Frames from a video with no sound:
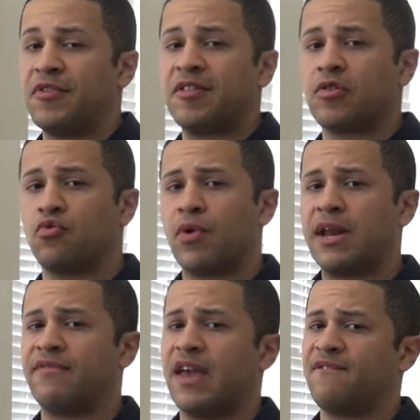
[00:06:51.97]
This is
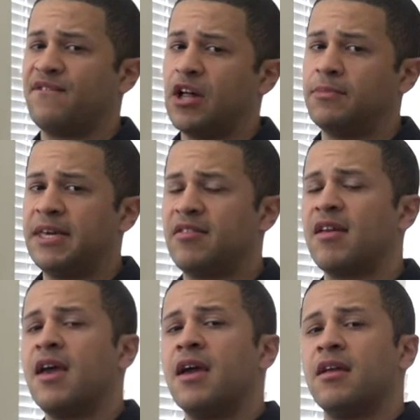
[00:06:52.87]
great if they have fell
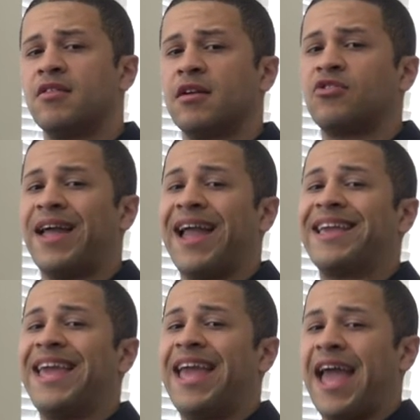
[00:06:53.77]
beasts and such
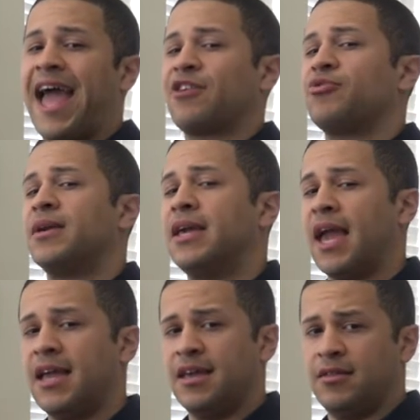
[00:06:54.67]
that can't actually
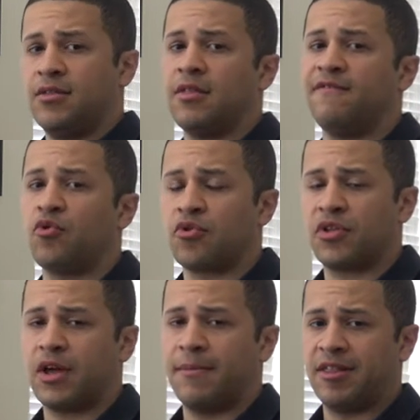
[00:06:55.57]
get into the forest
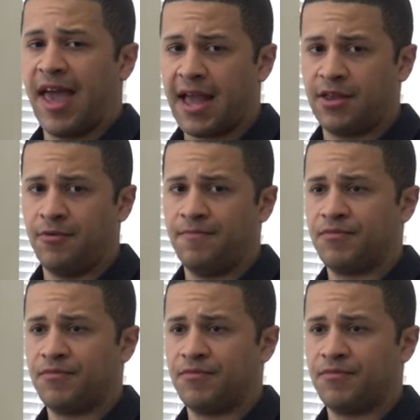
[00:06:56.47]
to come and attack you.